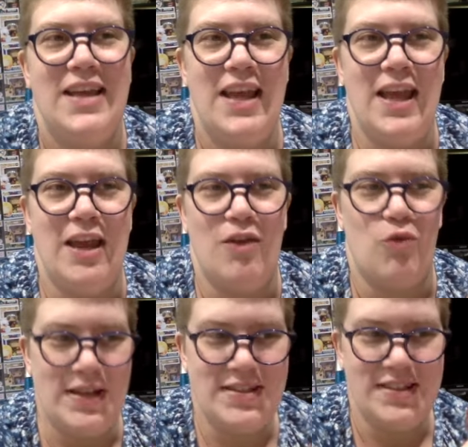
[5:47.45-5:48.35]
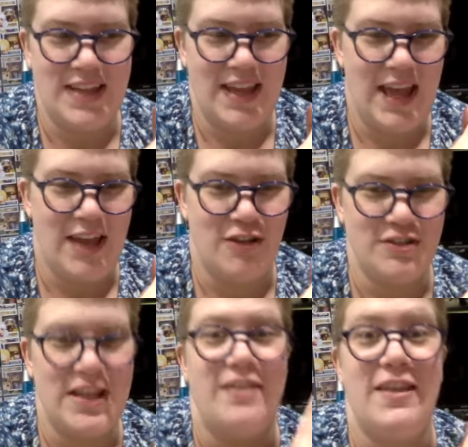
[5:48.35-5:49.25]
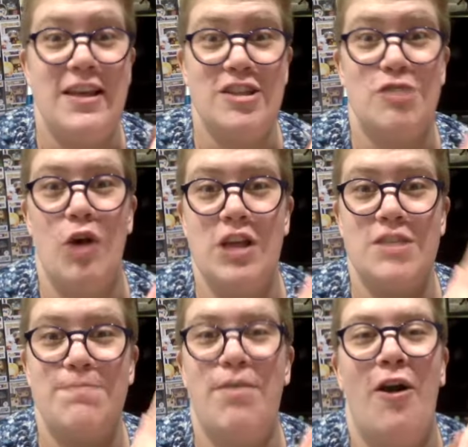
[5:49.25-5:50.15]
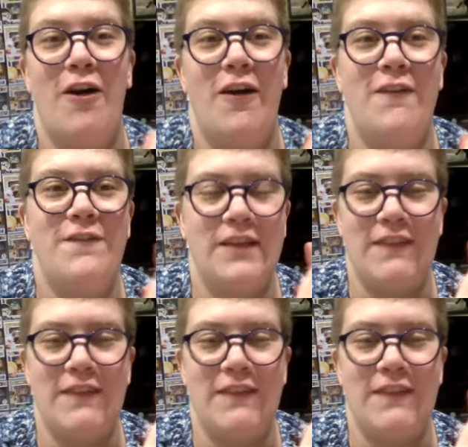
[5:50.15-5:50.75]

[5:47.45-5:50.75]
in wrestling angles, and this was perfect.